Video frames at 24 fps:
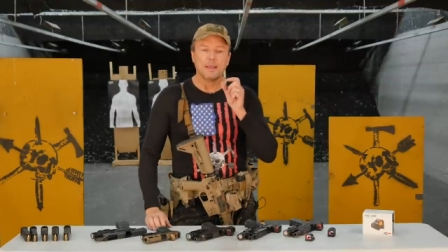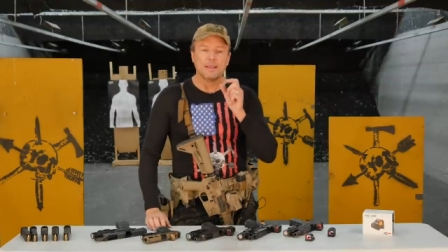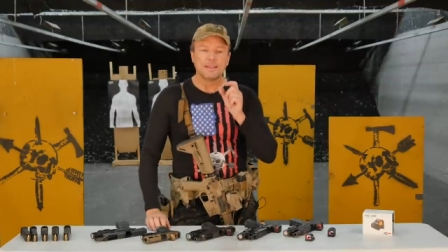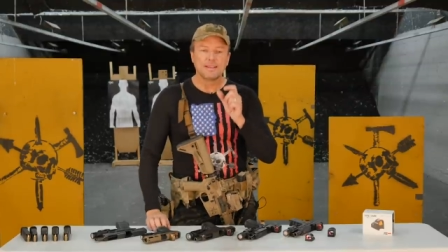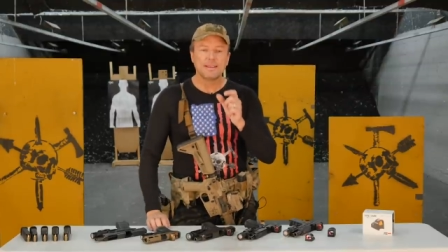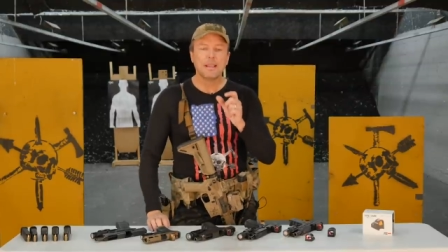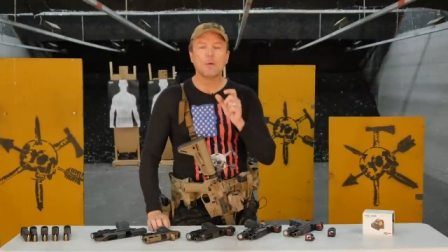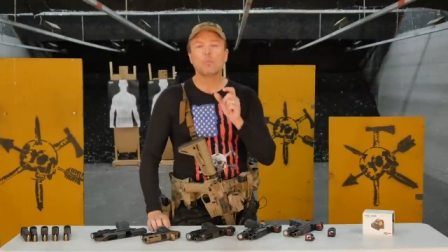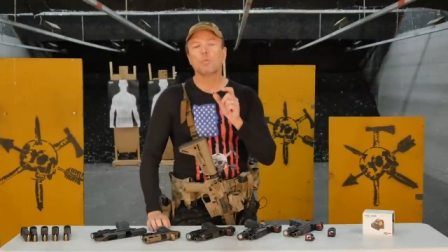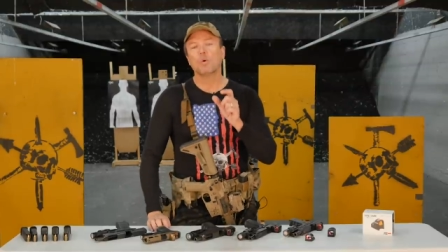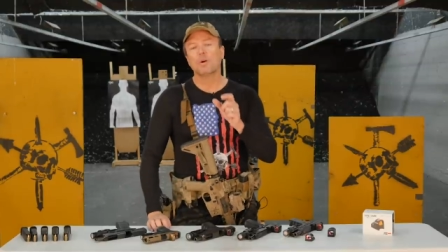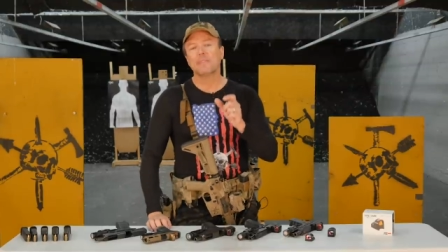
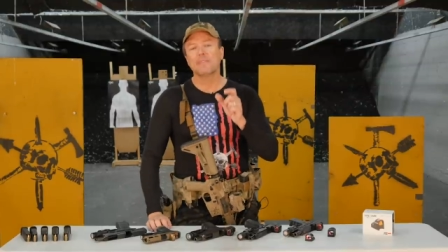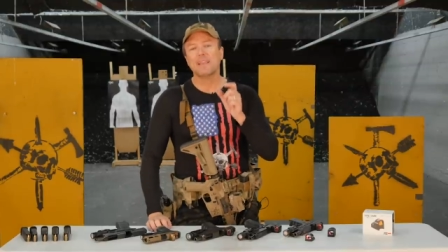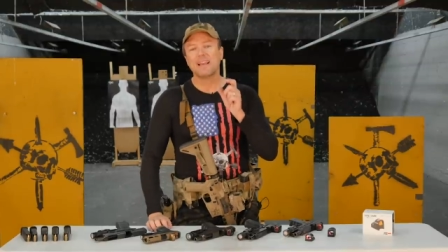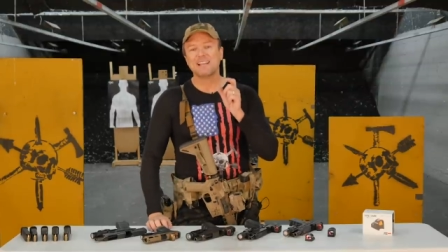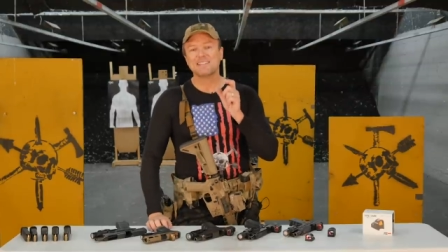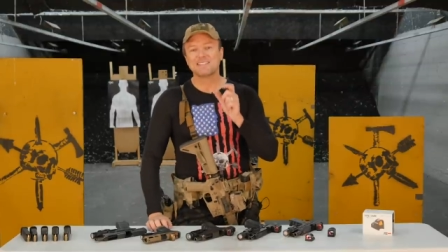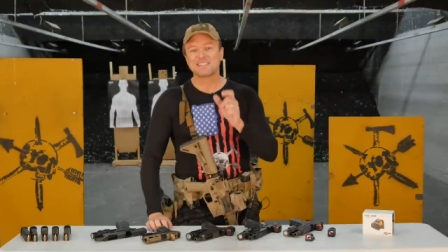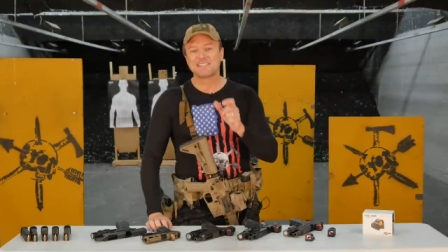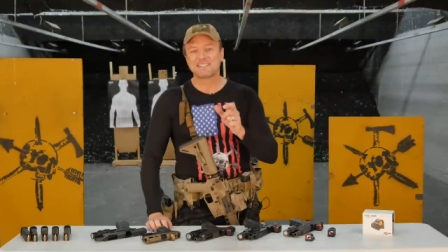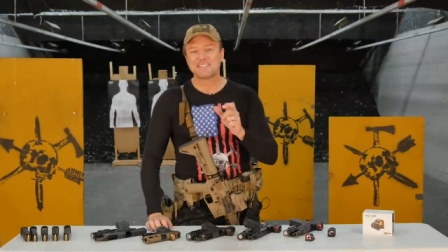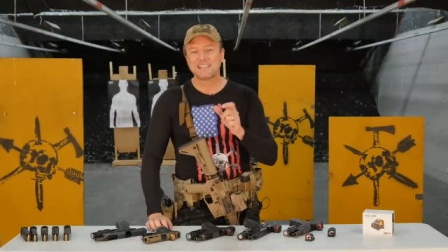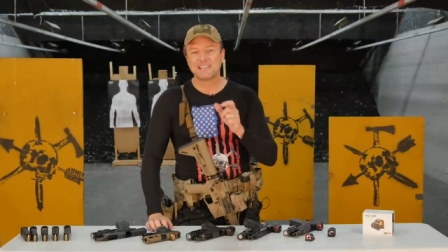get one
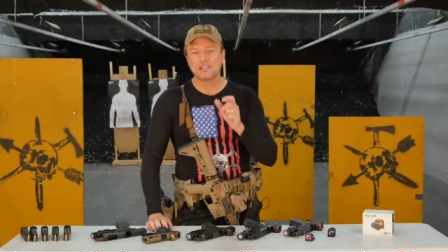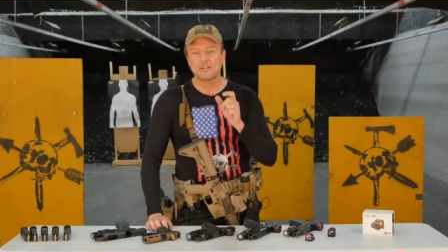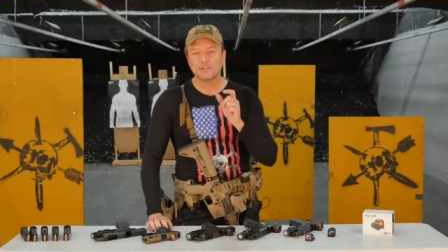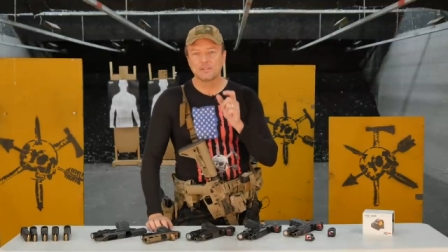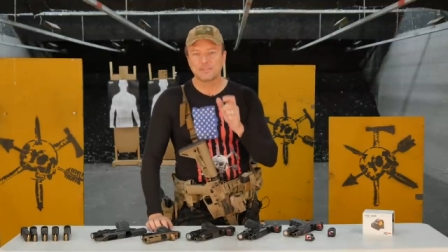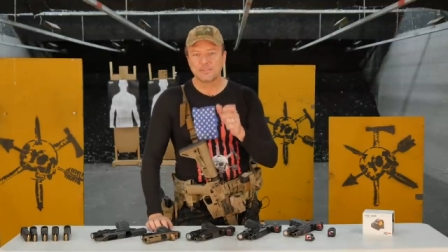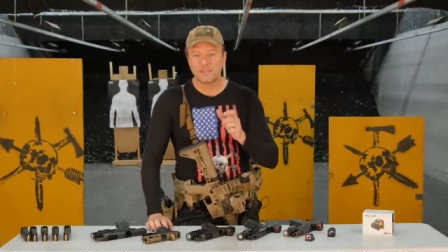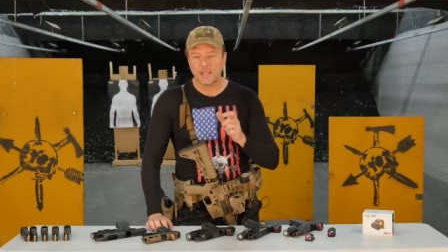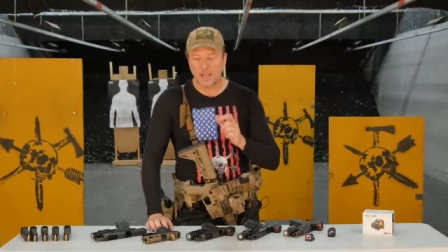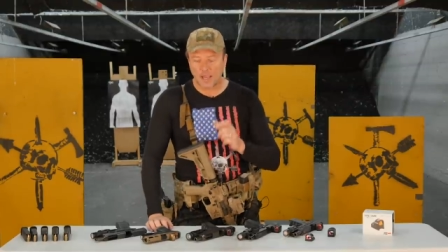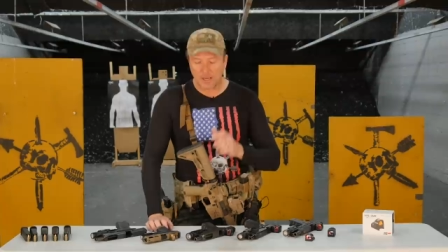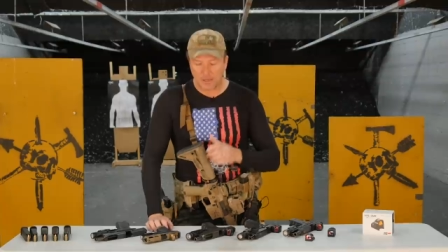that's
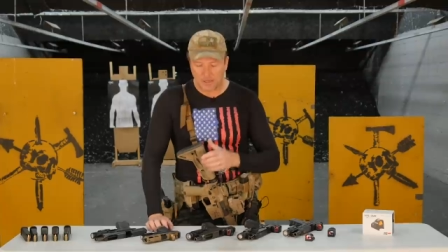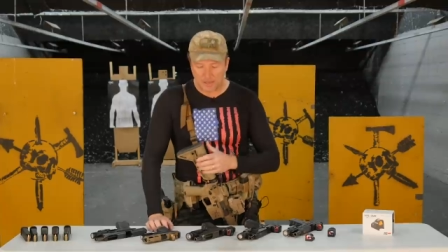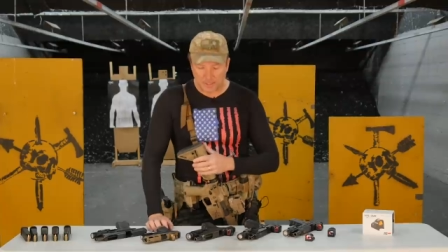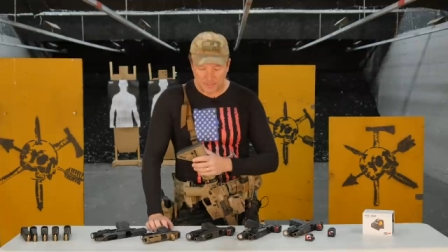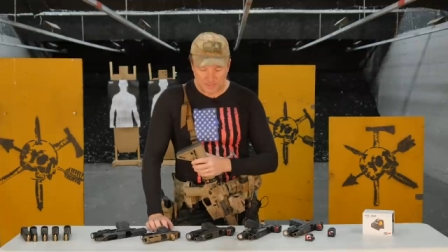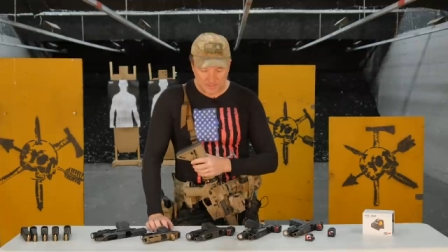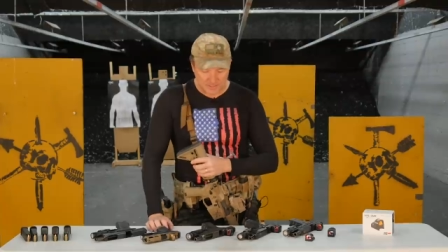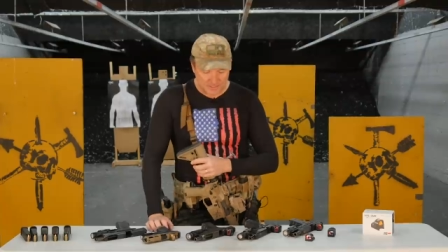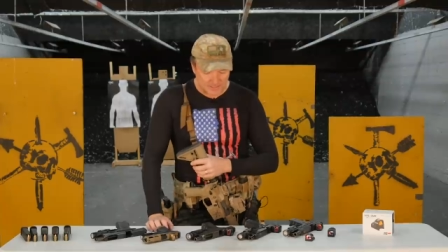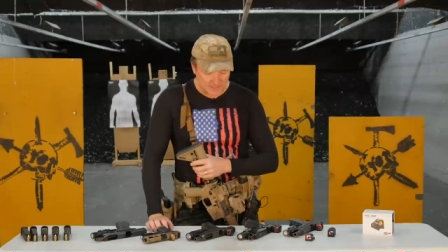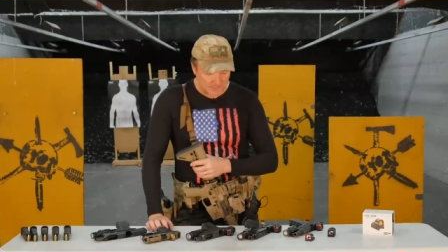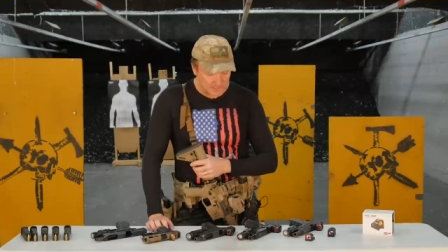sealed, not
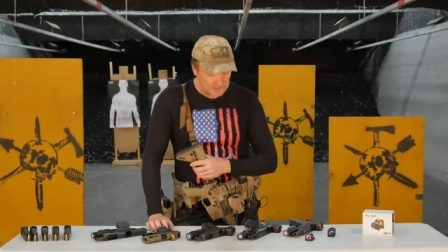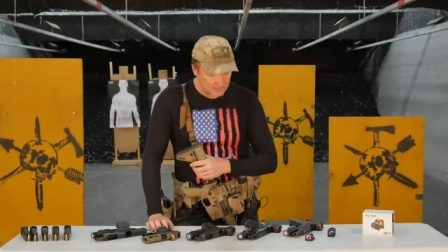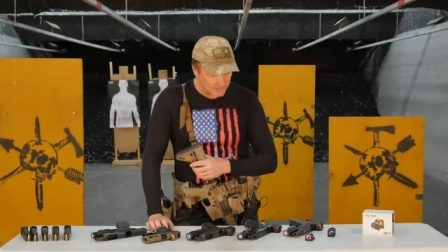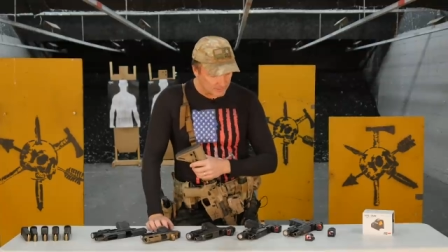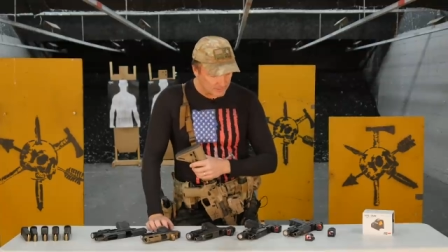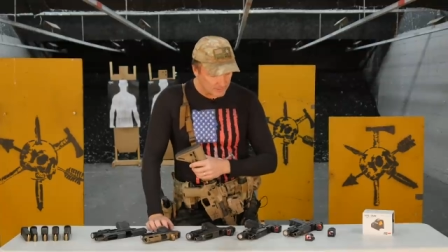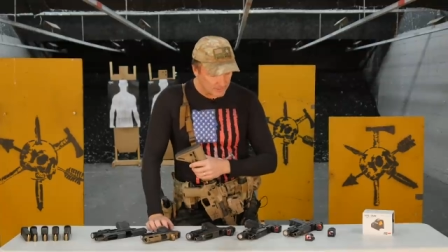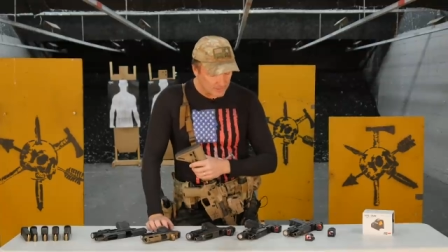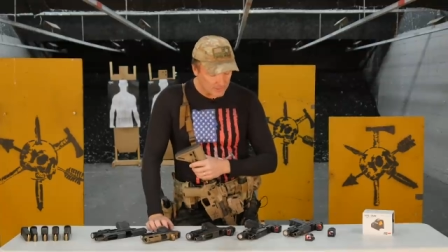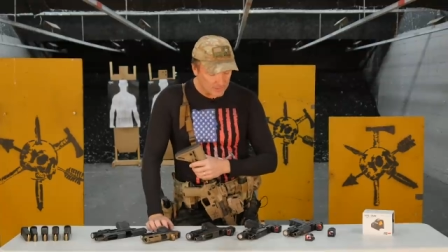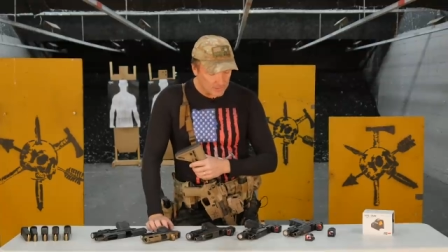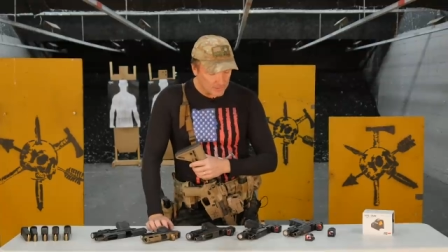
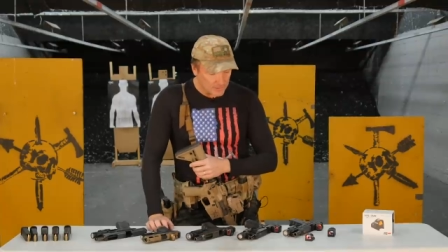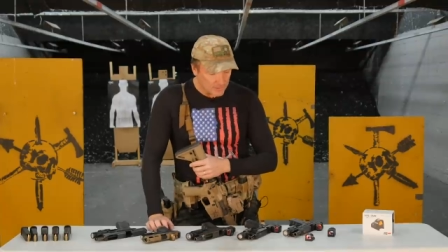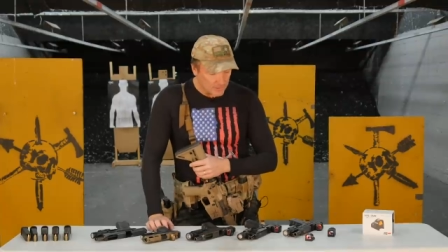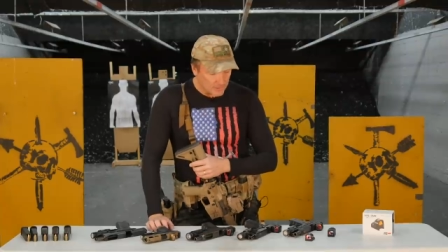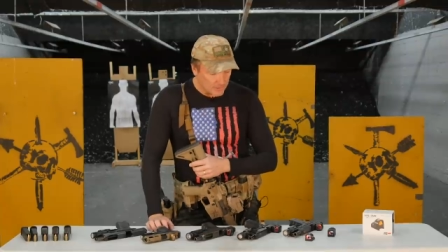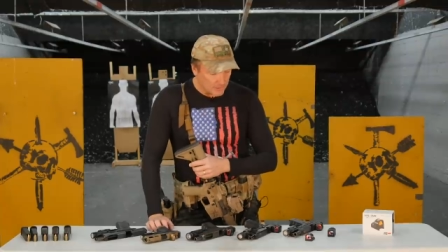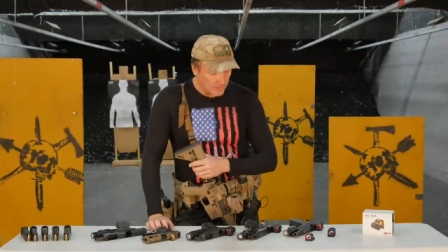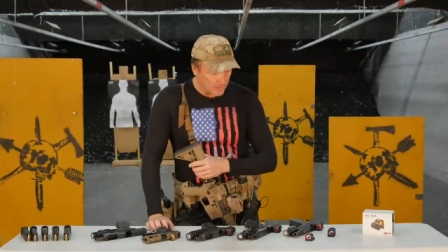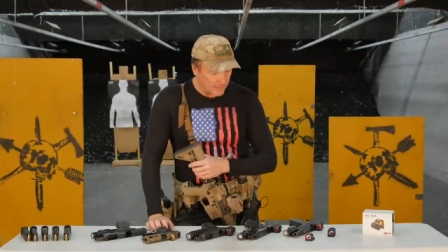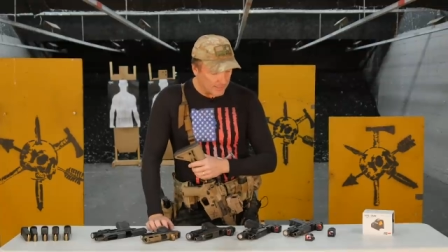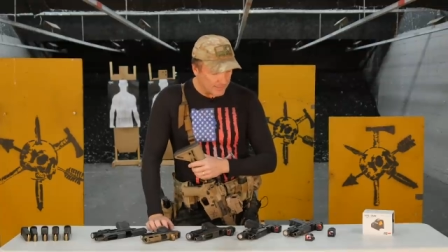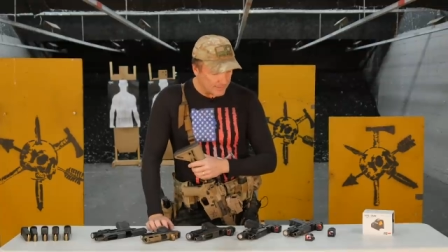unsealed,
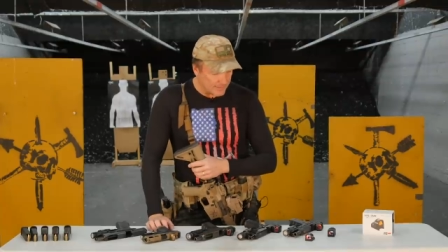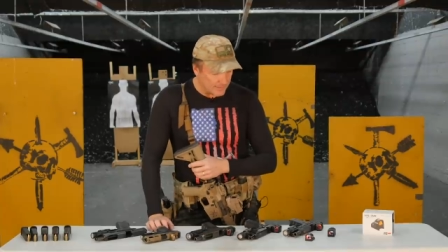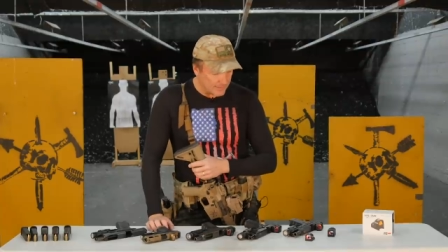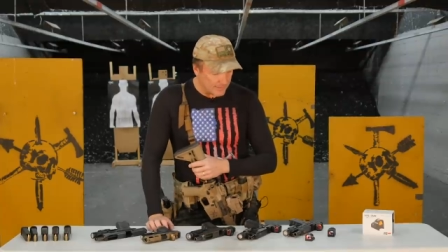right?